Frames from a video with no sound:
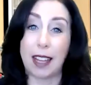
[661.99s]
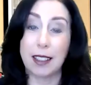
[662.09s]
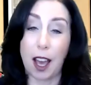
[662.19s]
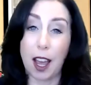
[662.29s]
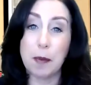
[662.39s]
that
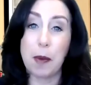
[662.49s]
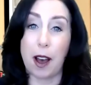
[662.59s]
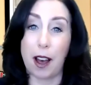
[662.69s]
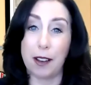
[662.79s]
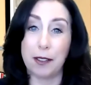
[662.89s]
type
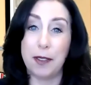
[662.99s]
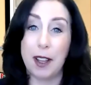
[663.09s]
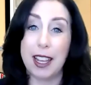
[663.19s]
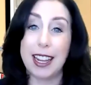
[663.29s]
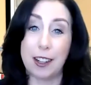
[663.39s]
of
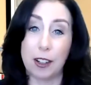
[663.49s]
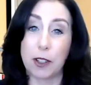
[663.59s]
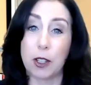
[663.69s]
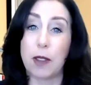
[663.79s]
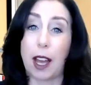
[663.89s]

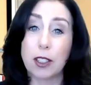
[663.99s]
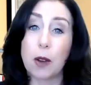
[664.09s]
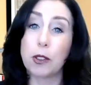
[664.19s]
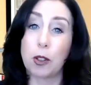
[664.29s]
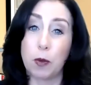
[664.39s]
interview, that's
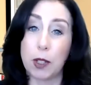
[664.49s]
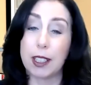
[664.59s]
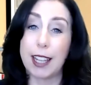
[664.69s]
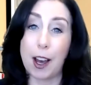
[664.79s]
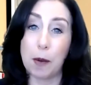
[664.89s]
going to
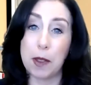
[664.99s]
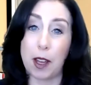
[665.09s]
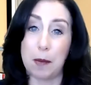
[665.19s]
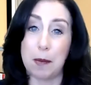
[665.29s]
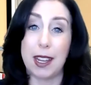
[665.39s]
really help
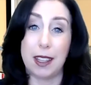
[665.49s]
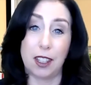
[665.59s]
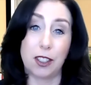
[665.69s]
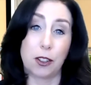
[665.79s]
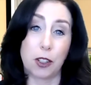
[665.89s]
them in
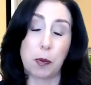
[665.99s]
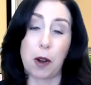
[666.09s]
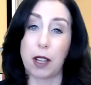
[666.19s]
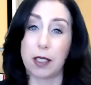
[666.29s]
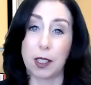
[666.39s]
the search
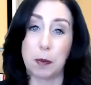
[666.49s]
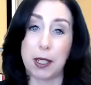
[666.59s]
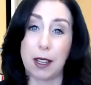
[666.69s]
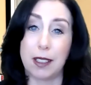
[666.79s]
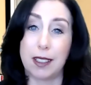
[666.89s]
process
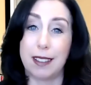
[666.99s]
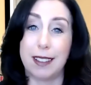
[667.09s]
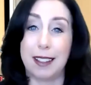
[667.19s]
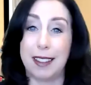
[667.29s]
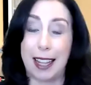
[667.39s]
because
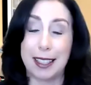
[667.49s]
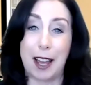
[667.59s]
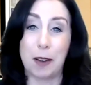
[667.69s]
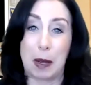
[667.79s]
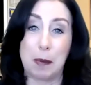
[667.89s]
that's
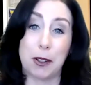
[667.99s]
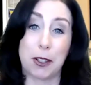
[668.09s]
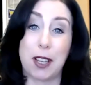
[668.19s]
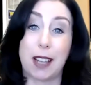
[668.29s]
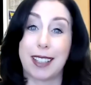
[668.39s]
how people are
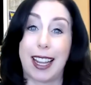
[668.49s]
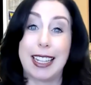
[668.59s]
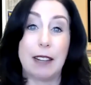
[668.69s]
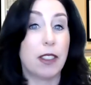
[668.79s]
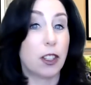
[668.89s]
assessing it.
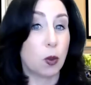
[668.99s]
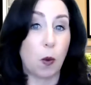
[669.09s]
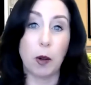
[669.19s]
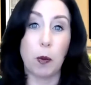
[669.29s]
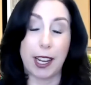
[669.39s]
Even this
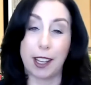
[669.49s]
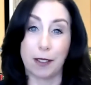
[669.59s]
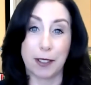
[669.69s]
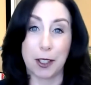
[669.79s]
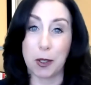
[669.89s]
one way
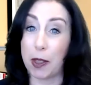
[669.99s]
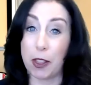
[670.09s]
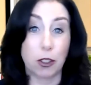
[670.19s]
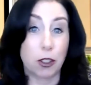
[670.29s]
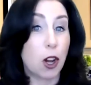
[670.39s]
interview, when
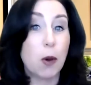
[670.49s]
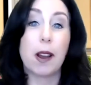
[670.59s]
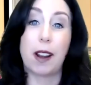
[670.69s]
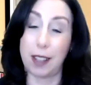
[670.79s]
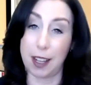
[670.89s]
there's no
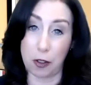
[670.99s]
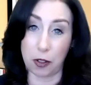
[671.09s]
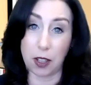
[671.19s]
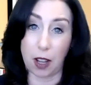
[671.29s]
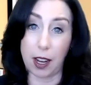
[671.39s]
one on the other
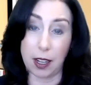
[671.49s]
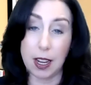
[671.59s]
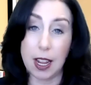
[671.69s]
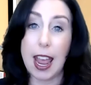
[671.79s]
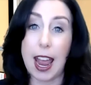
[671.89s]
side
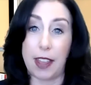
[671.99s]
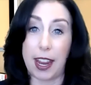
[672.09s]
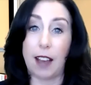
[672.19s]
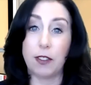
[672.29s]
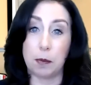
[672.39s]
and they
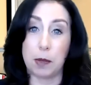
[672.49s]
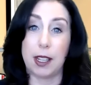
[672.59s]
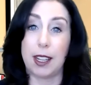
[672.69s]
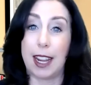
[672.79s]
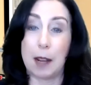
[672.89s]
have to
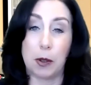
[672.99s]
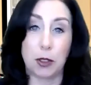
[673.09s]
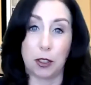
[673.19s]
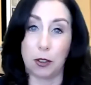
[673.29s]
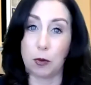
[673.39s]
be able
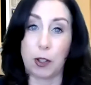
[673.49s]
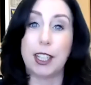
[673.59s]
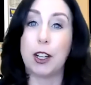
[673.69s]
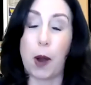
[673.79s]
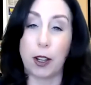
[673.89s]
to
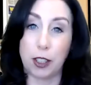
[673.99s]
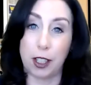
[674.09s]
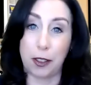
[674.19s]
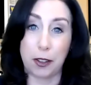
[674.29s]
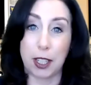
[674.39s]
read a
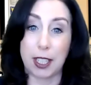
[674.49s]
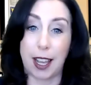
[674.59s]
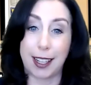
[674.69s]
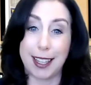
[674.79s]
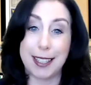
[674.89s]
question in 30
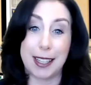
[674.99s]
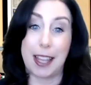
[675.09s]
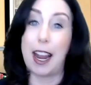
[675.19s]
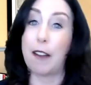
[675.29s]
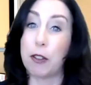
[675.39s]
seconds and
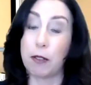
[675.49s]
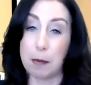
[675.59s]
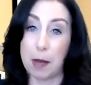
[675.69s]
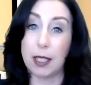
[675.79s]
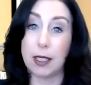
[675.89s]
then have three
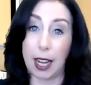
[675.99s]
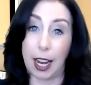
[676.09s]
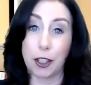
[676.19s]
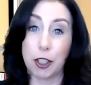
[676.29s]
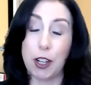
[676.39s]
minutes to
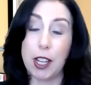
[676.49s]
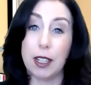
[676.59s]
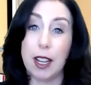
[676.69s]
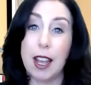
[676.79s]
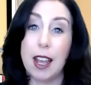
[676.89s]
answer it.